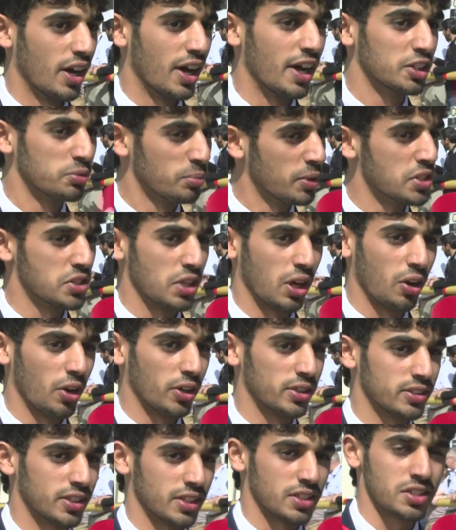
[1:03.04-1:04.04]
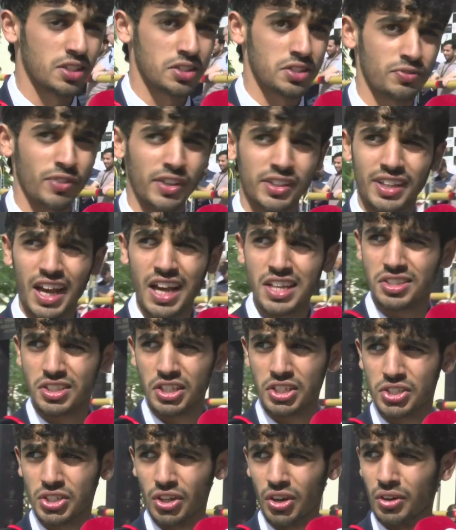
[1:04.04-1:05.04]
Uh, it means a lot. It's a
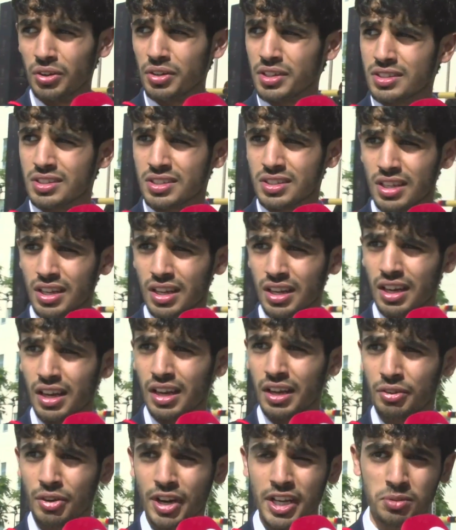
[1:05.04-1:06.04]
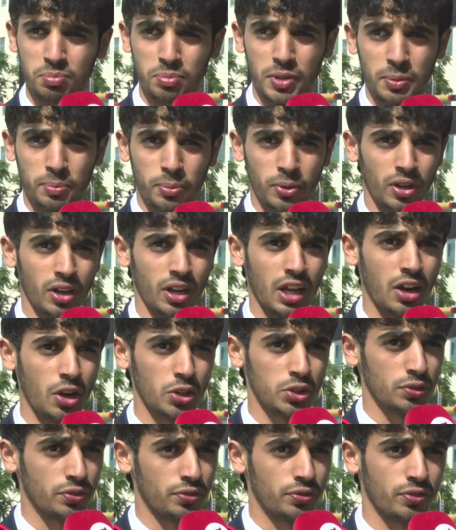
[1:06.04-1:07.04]
fantastic show. It's uh, great people. A
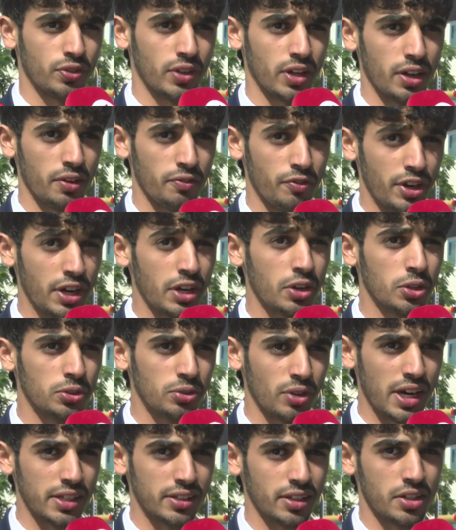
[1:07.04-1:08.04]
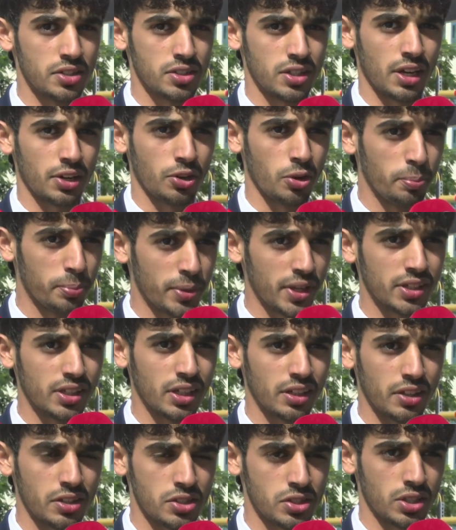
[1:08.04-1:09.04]
lot of uh, very good riders are
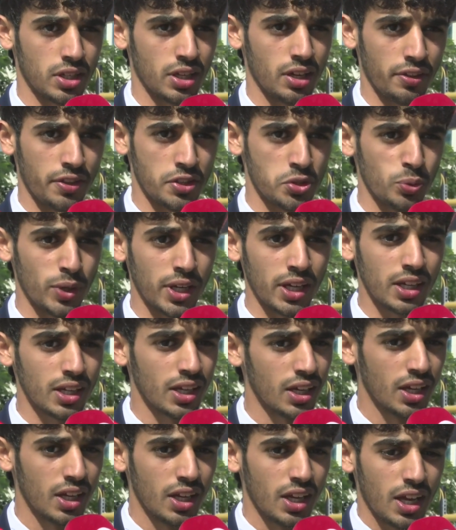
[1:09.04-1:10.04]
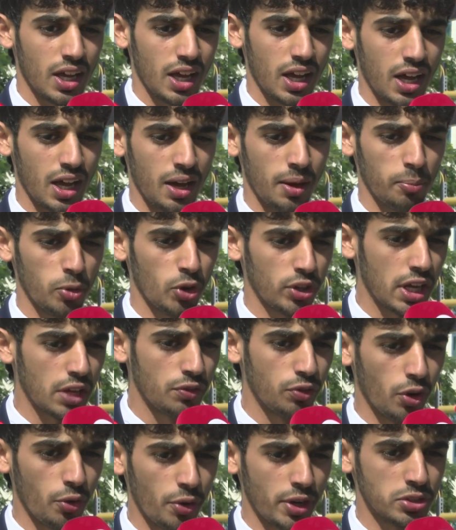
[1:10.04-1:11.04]
competing this uh, this week. Uh, I'm
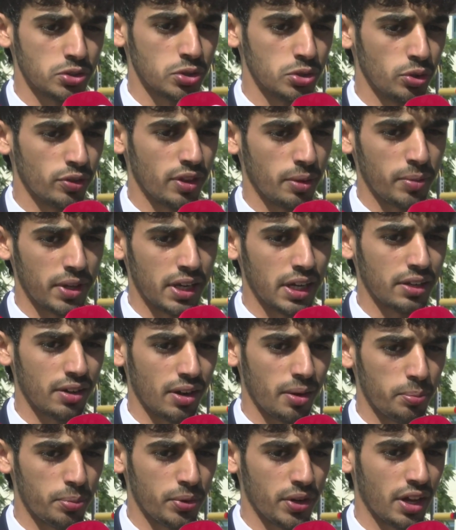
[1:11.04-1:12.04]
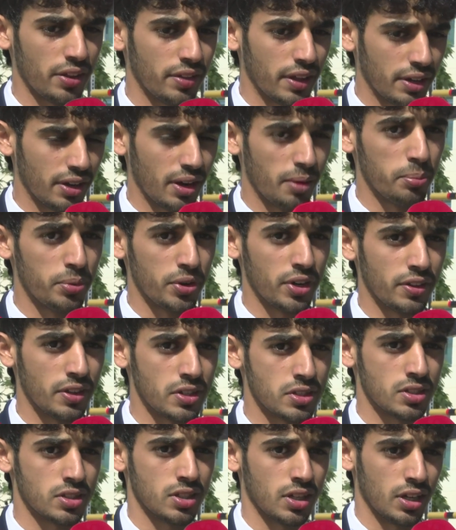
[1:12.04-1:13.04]
looking forward to do the mini Grand Prix and the Grand Prix
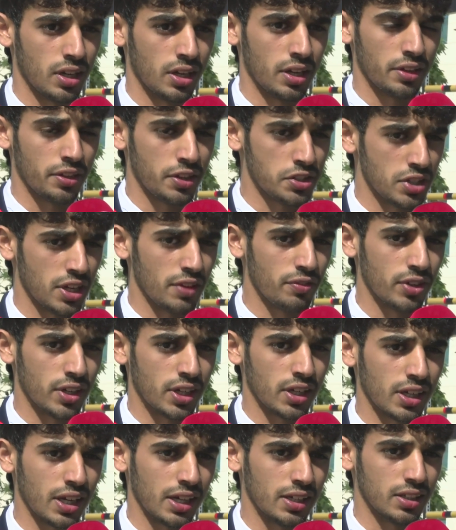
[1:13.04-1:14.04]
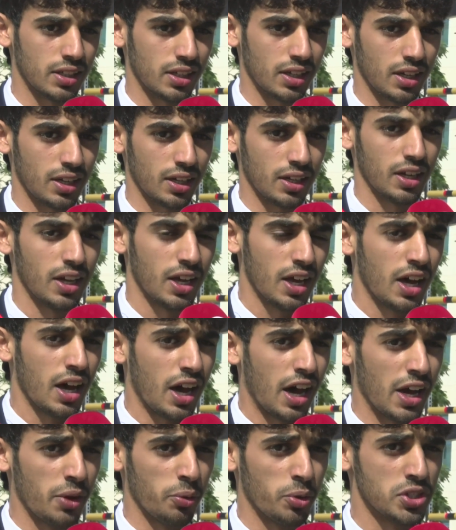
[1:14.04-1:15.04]
this uh, in this evening, and
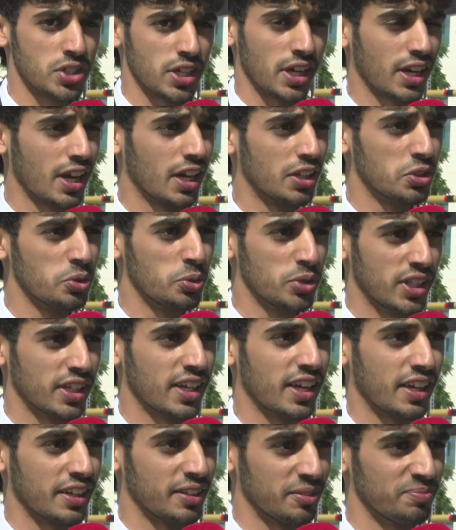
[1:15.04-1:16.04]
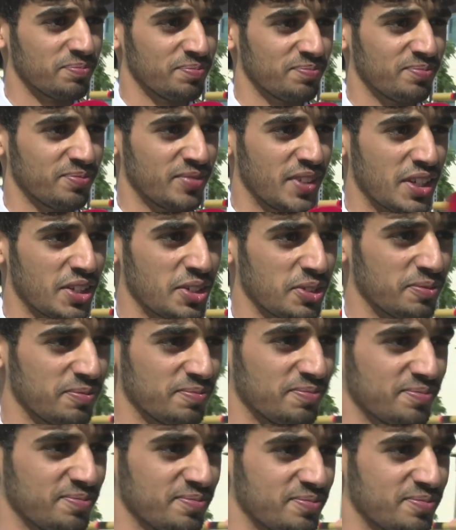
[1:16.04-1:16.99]
I wish I can do it again. Thank you.